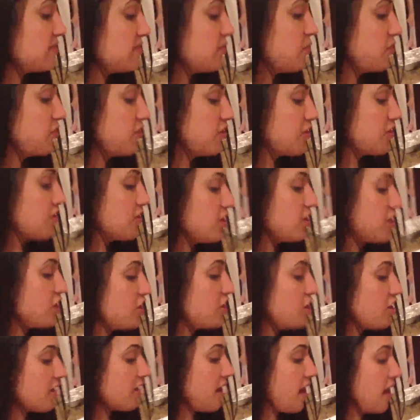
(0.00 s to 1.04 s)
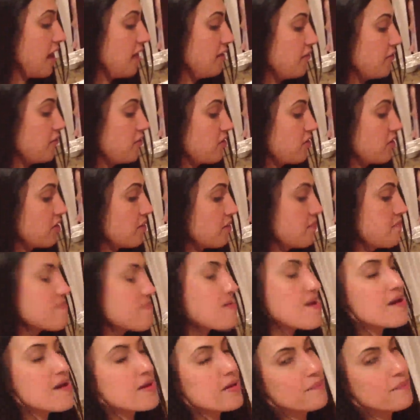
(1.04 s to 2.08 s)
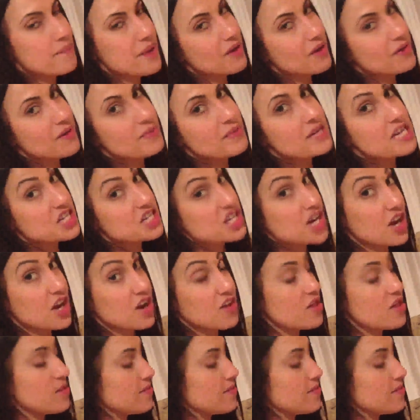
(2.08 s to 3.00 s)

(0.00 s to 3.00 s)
what they're going to cook at for about, I'm going to check on them